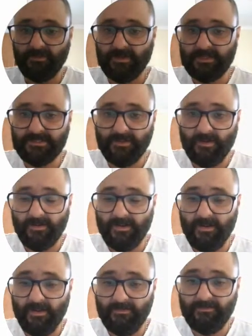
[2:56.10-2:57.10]
Well, let's do it on
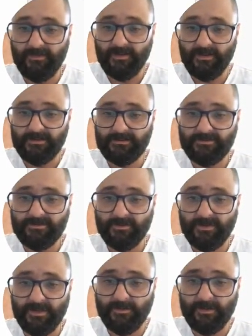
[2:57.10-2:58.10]
Earth first.
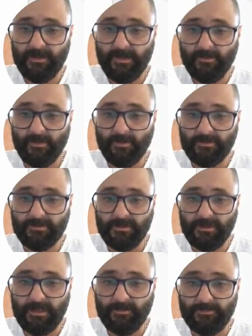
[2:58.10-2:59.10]
W equals
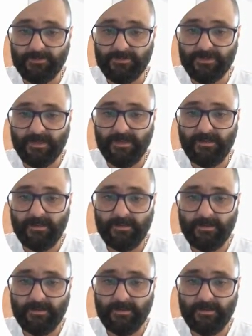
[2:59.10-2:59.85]
mg.